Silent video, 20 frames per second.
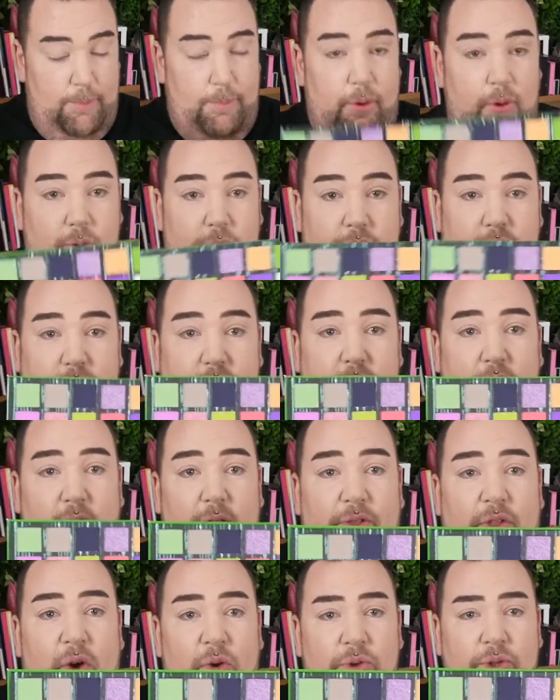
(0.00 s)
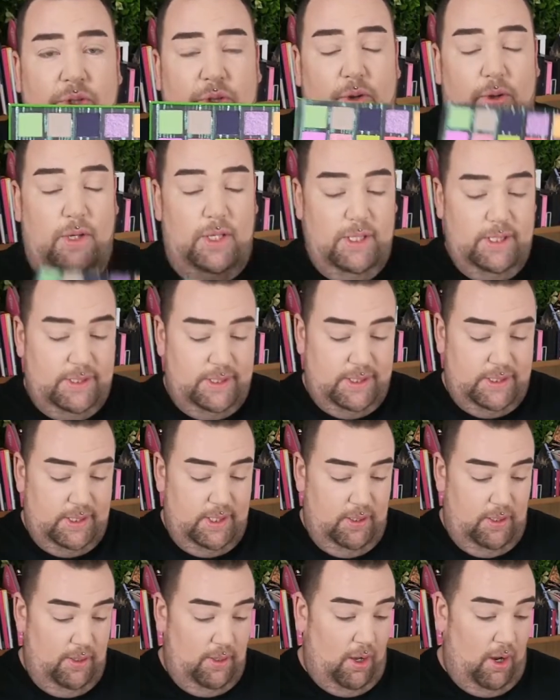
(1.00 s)
But those
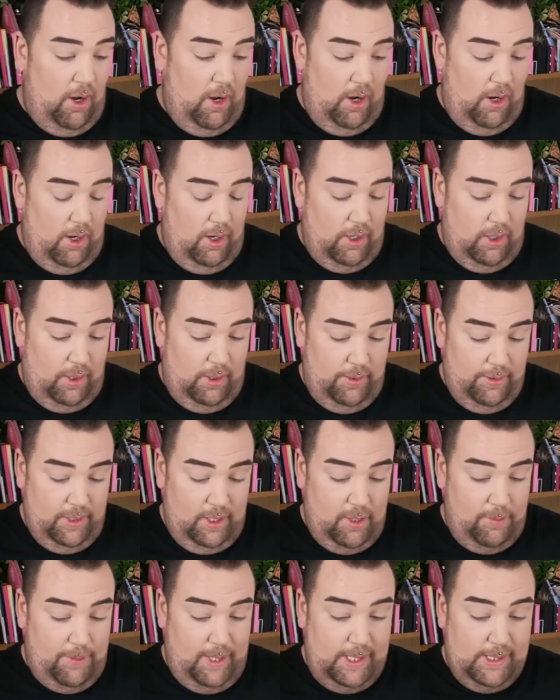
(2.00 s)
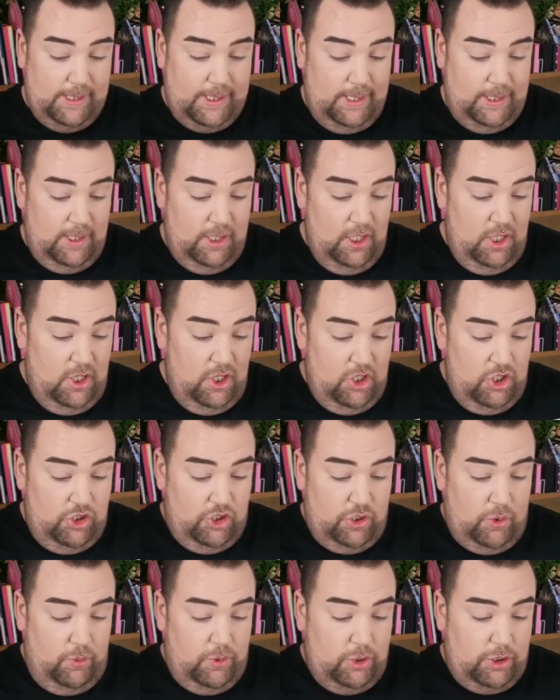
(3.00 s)
colours, oh, they're amazing.
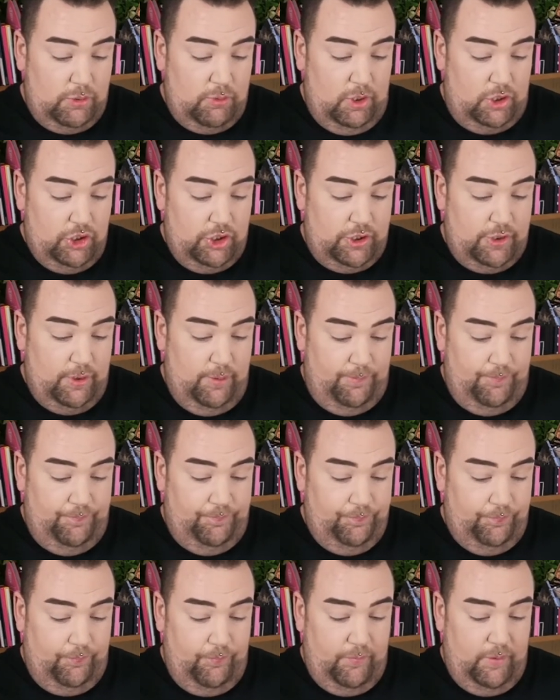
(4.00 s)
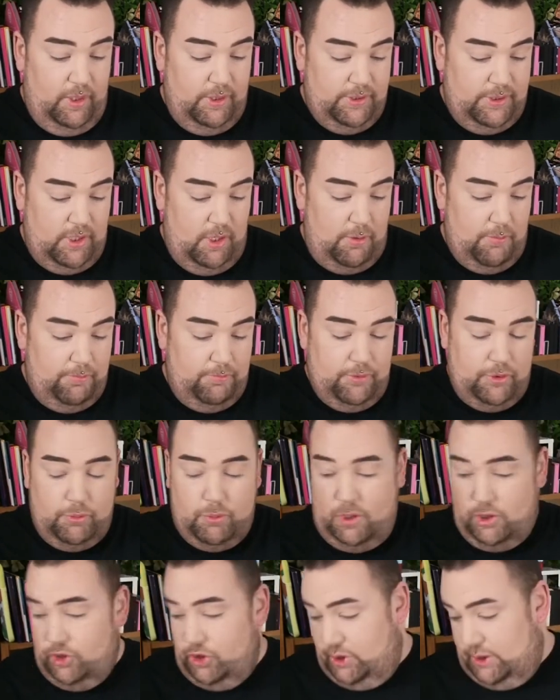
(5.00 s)
Shall we swatch some? So I'm
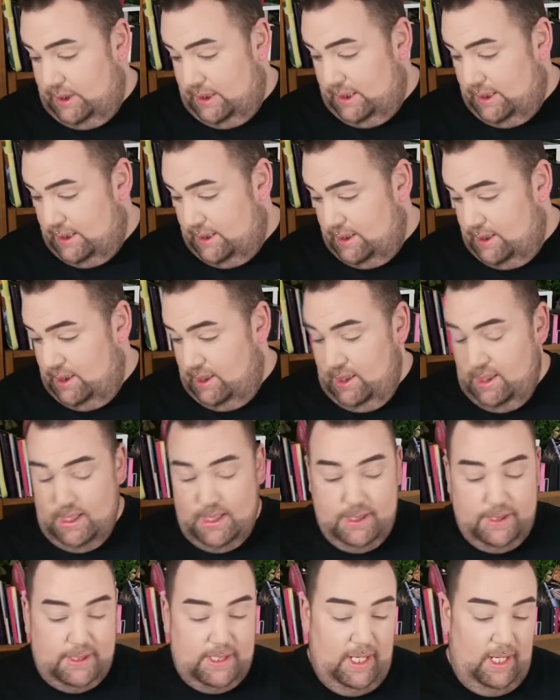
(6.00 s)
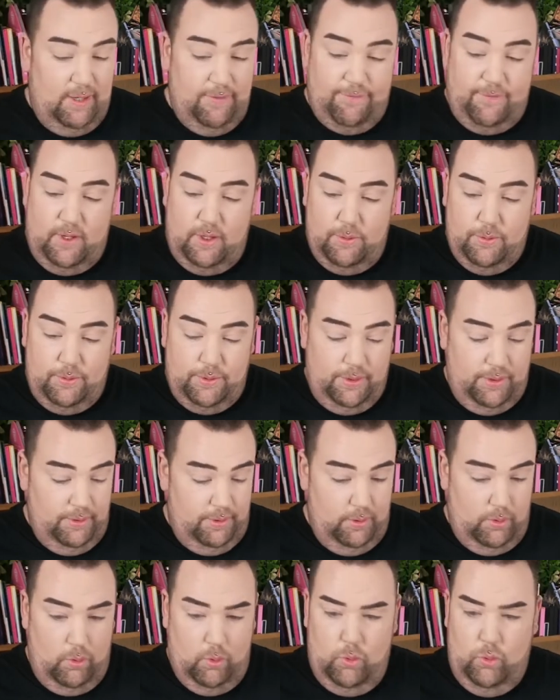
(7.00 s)
swatching Telephone.
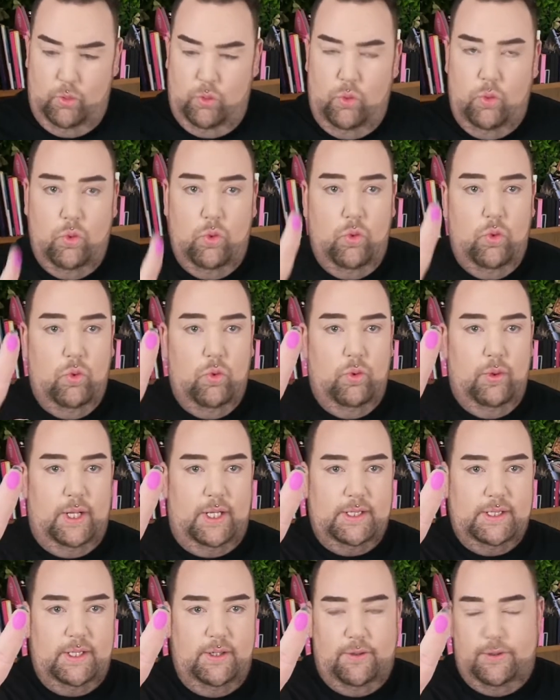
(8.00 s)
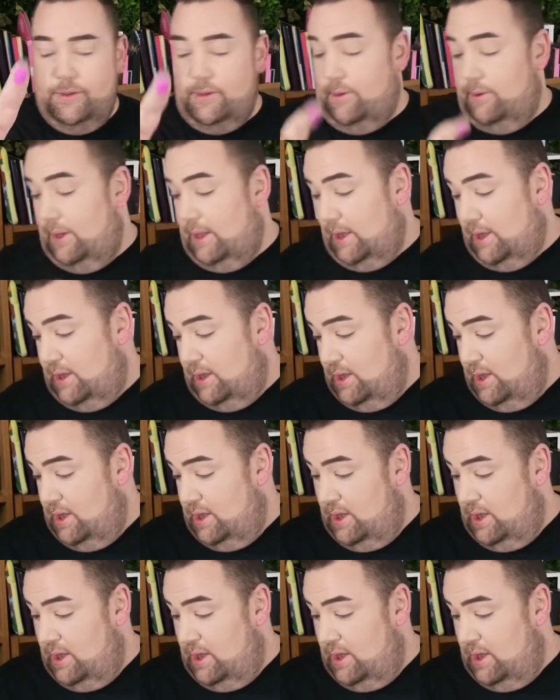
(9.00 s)
Ooh, that's a nice colour.